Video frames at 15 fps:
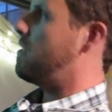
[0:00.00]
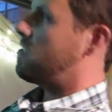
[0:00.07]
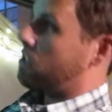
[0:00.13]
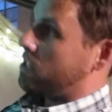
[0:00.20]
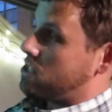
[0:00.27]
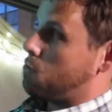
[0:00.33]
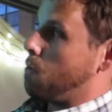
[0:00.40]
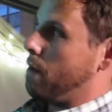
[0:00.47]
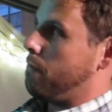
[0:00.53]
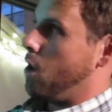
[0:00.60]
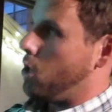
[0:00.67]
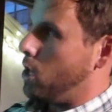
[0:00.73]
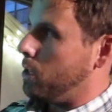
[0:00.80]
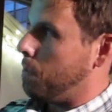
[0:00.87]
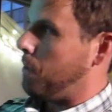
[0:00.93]
So this is one of
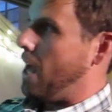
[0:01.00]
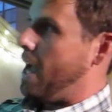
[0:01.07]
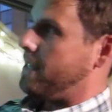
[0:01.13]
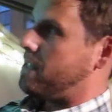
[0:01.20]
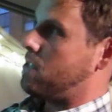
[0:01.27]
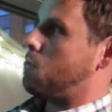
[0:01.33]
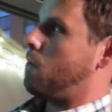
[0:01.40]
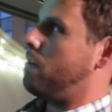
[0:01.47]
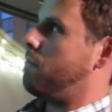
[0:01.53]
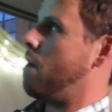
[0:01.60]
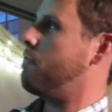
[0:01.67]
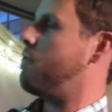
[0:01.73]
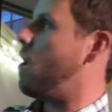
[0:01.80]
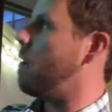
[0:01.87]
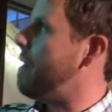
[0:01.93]
our other plots. It's one of
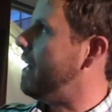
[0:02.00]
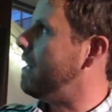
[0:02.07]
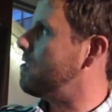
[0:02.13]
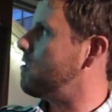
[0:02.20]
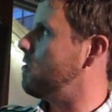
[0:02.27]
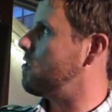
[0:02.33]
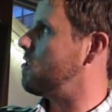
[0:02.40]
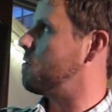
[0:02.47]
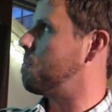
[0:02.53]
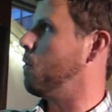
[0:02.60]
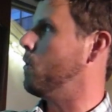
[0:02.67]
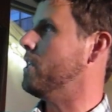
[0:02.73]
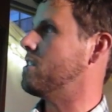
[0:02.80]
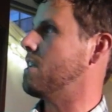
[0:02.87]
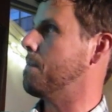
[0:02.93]
our farm managers just
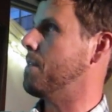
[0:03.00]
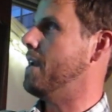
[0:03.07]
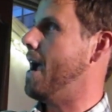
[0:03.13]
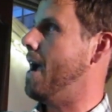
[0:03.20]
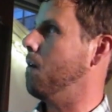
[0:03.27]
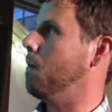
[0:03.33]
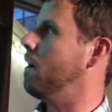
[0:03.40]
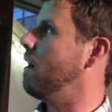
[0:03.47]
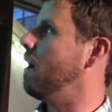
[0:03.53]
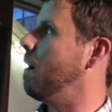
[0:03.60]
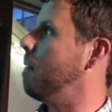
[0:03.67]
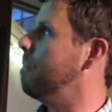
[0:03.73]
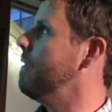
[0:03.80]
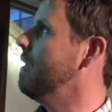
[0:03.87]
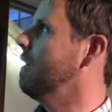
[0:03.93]
pointing something
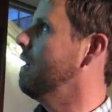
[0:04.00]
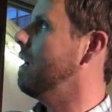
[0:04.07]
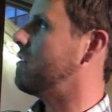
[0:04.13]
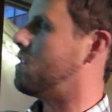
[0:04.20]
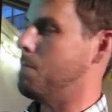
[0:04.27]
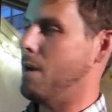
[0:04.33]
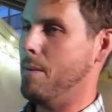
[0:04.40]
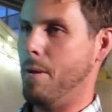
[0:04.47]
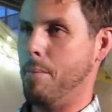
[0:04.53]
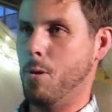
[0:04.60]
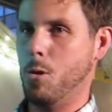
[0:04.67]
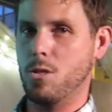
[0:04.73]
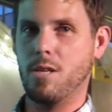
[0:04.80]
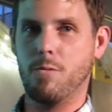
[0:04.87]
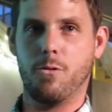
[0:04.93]
out. She might have been
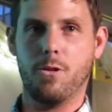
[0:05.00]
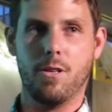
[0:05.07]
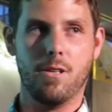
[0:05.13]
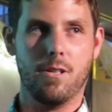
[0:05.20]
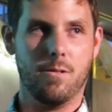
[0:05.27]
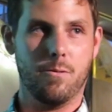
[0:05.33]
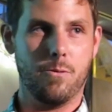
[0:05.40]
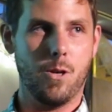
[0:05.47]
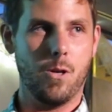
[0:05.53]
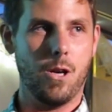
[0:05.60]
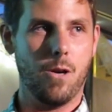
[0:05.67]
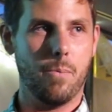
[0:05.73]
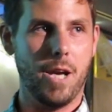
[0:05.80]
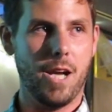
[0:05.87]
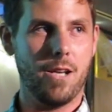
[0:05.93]
posting for the
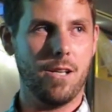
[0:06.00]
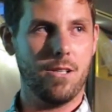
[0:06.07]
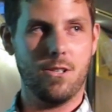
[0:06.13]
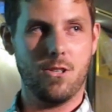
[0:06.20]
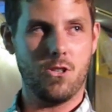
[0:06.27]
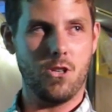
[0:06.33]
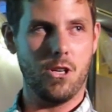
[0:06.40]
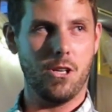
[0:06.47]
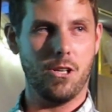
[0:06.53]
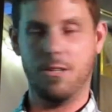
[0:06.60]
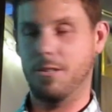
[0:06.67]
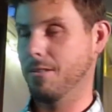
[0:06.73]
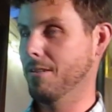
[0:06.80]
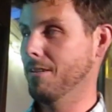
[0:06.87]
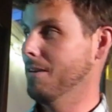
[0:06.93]
photo on
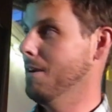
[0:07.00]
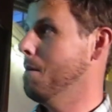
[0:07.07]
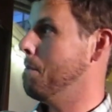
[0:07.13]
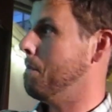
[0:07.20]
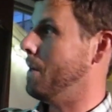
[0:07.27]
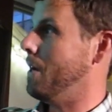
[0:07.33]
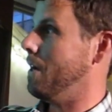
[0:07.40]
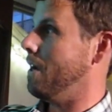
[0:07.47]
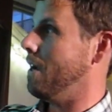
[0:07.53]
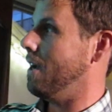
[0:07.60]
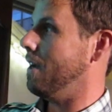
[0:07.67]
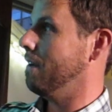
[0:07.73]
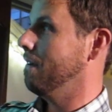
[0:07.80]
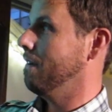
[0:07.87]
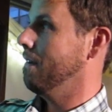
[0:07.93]

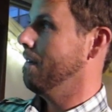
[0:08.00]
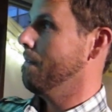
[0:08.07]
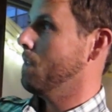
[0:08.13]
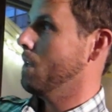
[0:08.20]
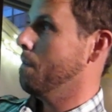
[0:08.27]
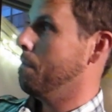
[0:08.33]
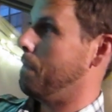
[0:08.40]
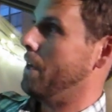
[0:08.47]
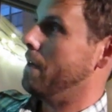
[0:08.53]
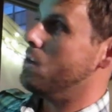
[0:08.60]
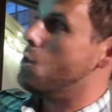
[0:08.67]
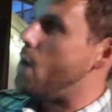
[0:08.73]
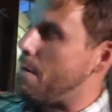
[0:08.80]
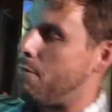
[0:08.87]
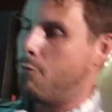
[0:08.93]
that. But
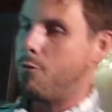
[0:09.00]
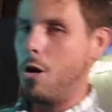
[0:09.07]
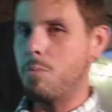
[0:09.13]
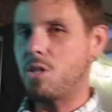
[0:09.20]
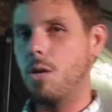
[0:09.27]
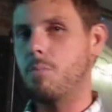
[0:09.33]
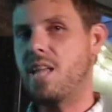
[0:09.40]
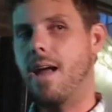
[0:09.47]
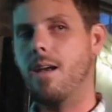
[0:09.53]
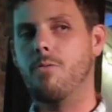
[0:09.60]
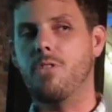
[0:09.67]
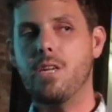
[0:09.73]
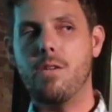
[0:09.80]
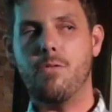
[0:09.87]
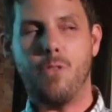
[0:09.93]
New Haven Farms comes out
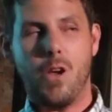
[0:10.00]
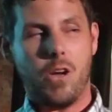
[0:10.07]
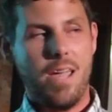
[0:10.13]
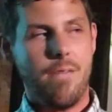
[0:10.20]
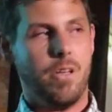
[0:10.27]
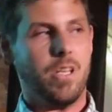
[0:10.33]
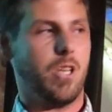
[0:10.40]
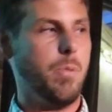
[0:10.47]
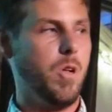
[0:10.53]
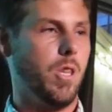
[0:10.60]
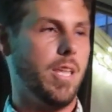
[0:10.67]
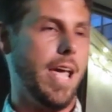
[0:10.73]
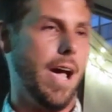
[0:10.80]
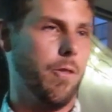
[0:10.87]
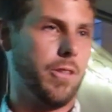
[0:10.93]
of the Fairhaven
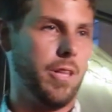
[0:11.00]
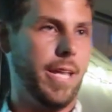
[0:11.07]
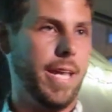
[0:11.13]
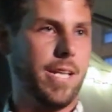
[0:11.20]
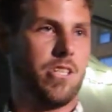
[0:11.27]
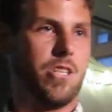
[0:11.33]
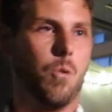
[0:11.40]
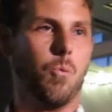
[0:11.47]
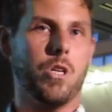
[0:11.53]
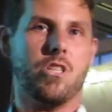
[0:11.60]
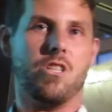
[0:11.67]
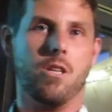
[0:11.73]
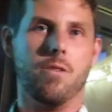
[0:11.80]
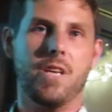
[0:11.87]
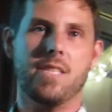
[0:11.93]
Community Health Clinic. So we're
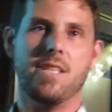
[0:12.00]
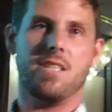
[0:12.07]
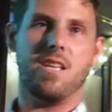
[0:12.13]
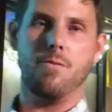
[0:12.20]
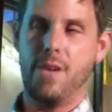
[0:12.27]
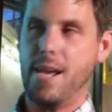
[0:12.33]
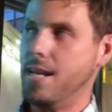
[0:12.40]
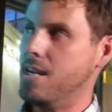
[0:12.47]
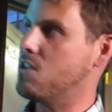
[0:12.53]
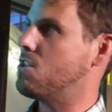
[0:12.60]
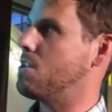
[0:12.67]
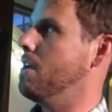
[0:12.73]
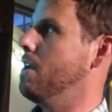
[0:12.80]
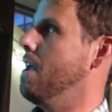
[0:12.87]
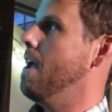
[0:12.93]
serving
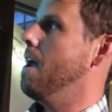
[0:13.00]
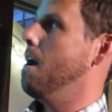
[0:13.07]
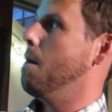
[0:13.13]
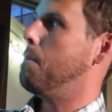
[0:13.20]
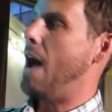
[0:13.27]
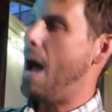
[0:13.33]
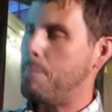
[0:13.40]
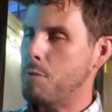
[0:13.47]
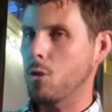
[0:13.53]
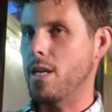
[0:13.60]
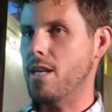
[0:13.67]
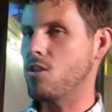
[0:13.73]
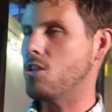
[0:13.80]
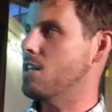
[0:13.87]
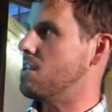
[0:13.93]
disadvantaged
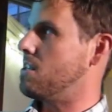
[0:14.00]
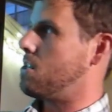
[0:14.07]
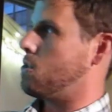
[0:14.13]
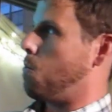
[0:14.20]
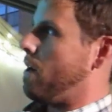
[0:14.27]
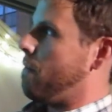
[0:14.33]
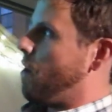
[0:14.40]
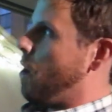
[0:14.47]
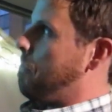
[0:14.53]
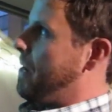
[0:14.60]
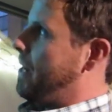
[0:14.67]
populations. This is one of our